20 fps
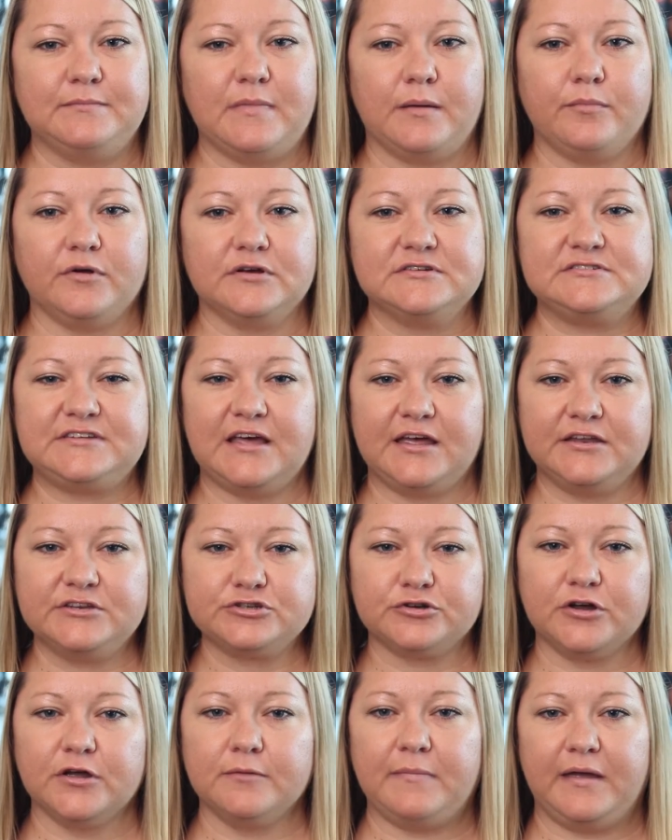members tend
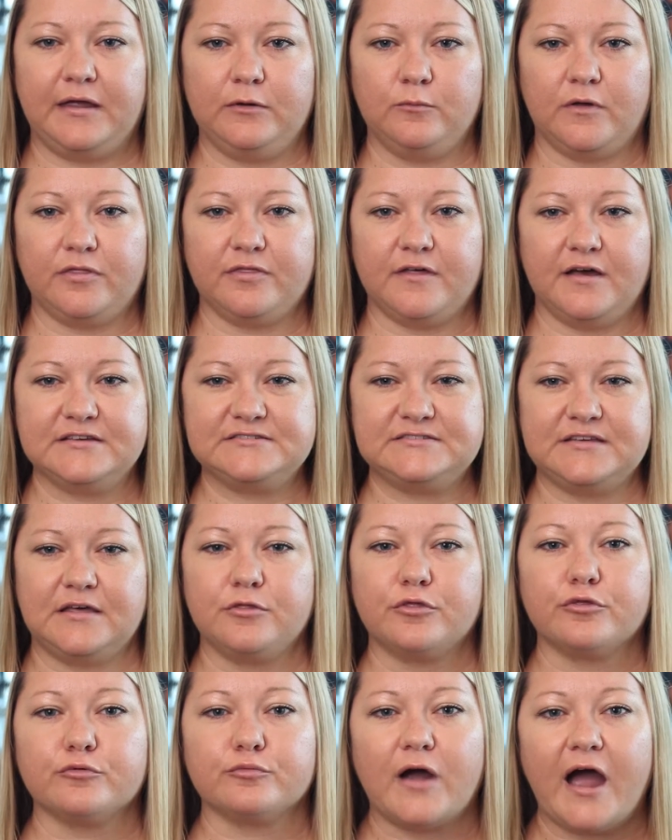to remain with us
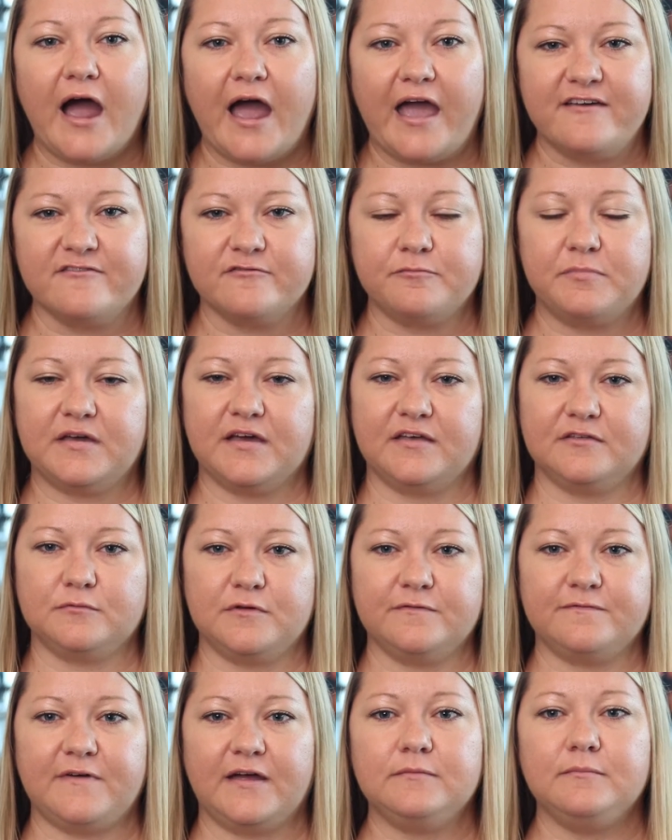and thrive because we
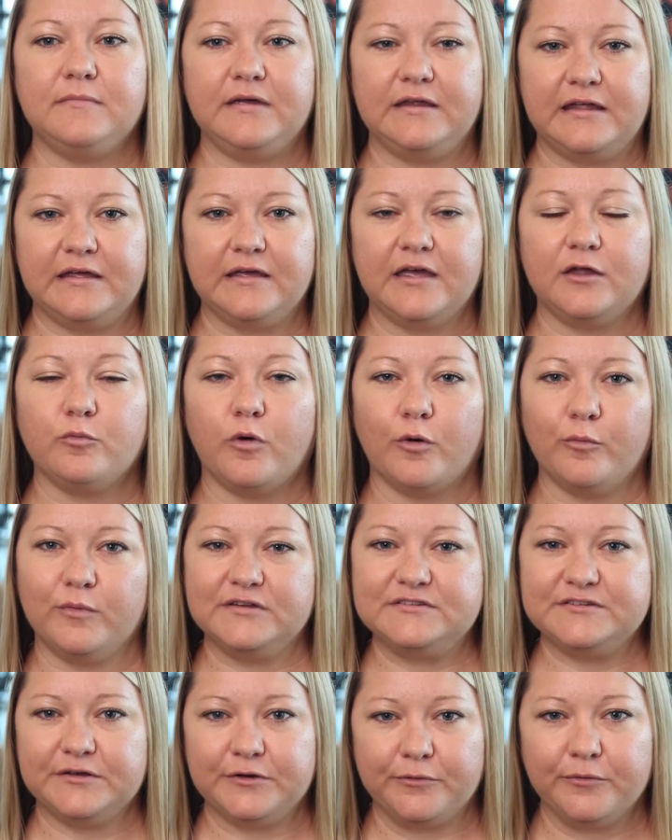find meaning in what we
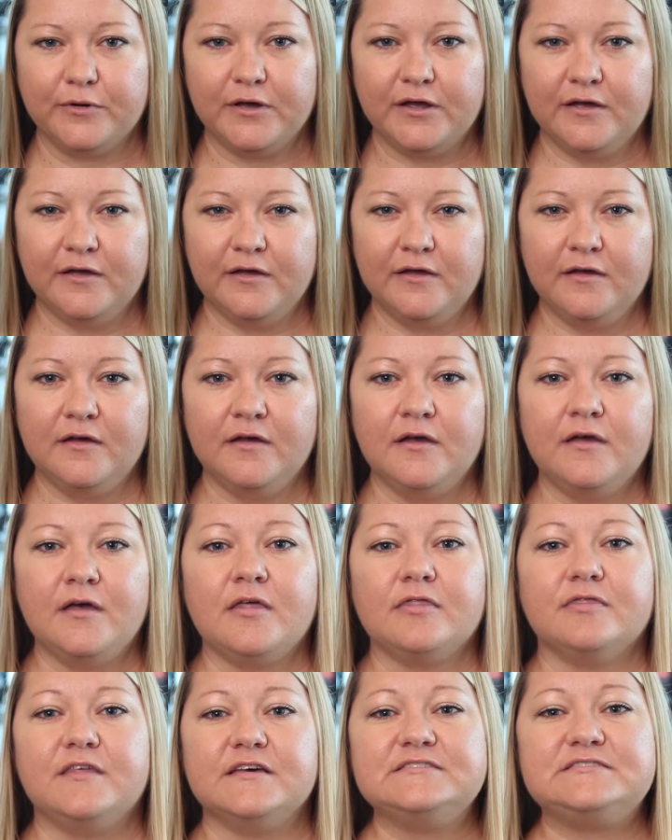do.
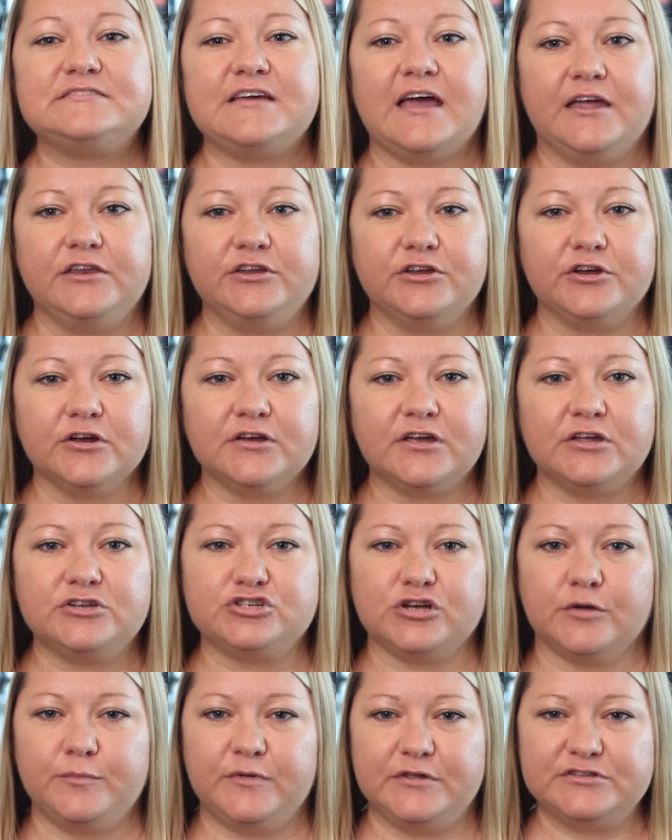This tenure
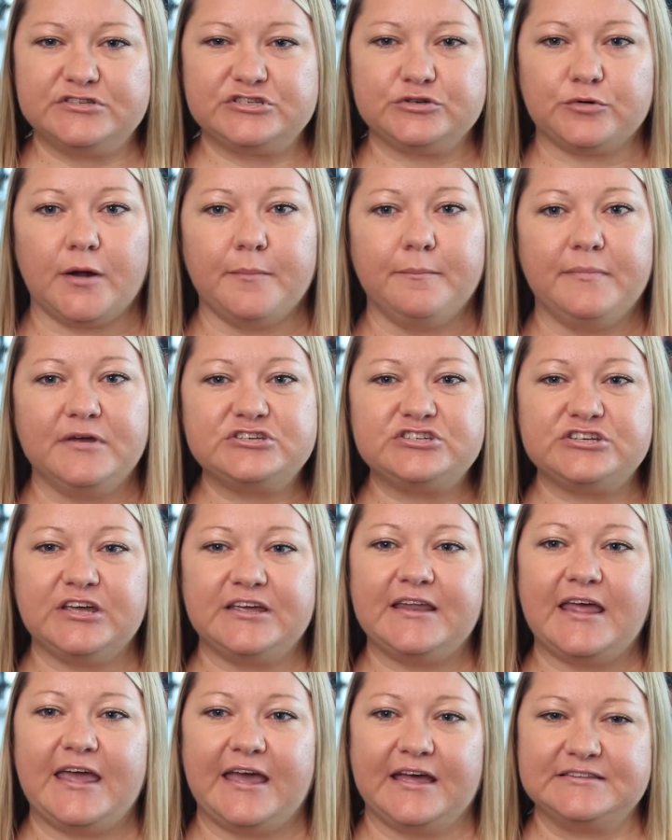contributes to our
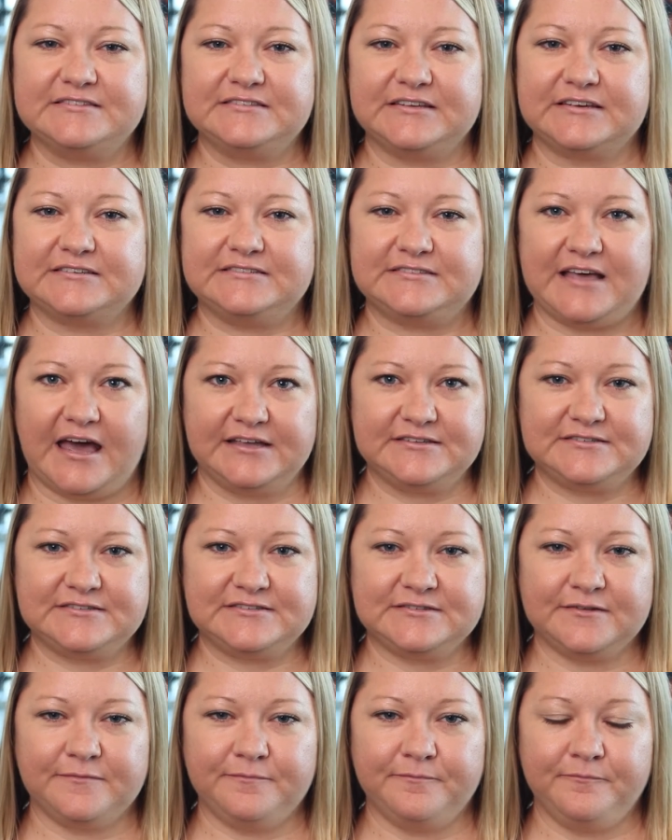mission and
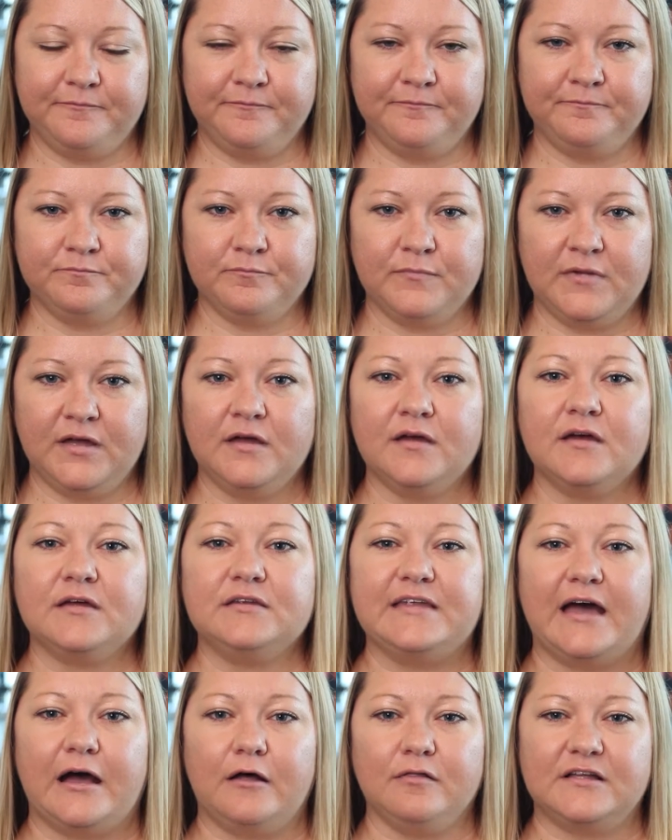success.
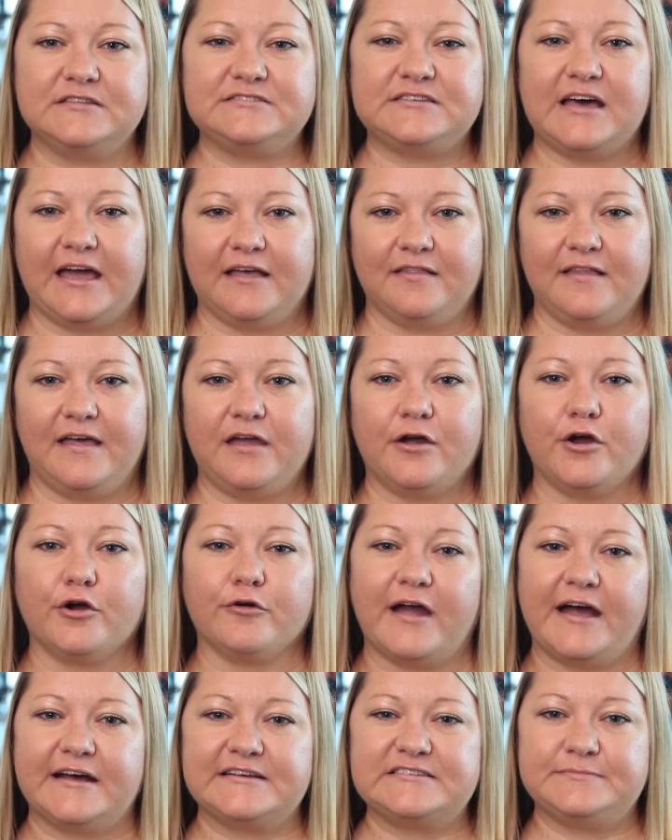Now let's highlight
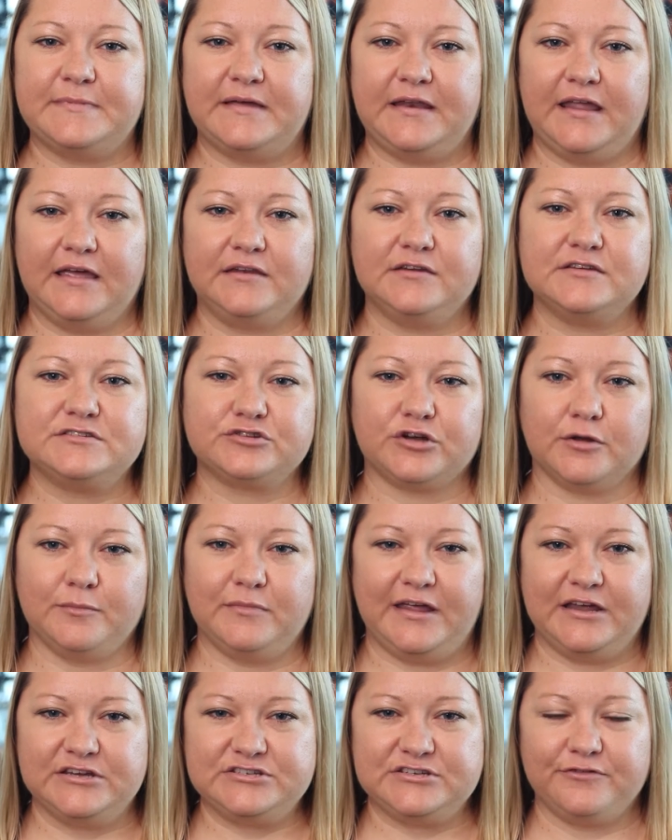harassment and
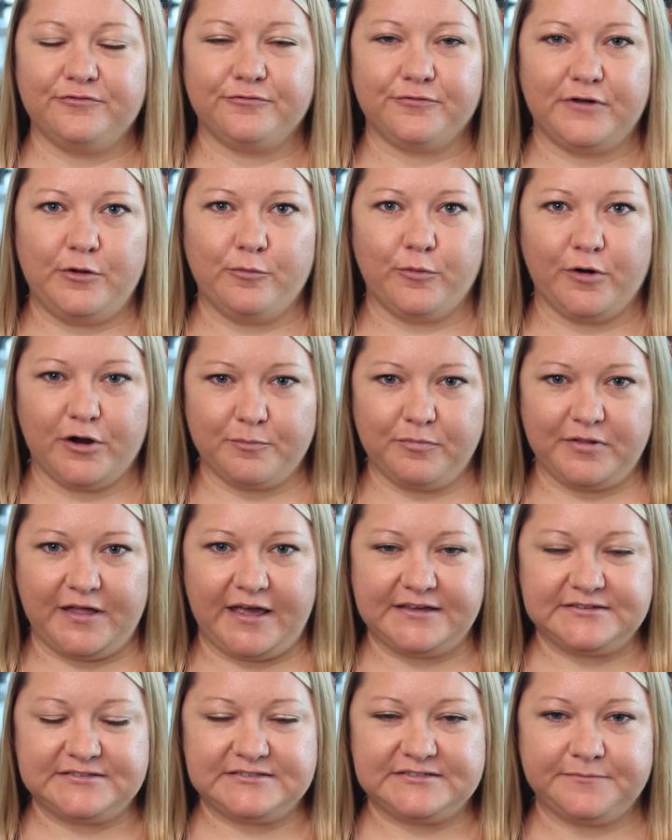discrimination-free
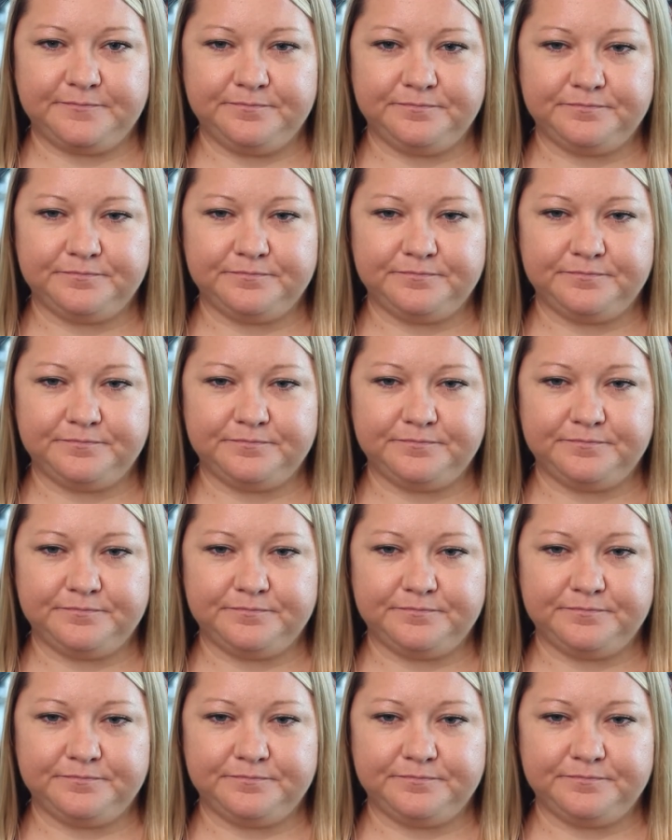workplace.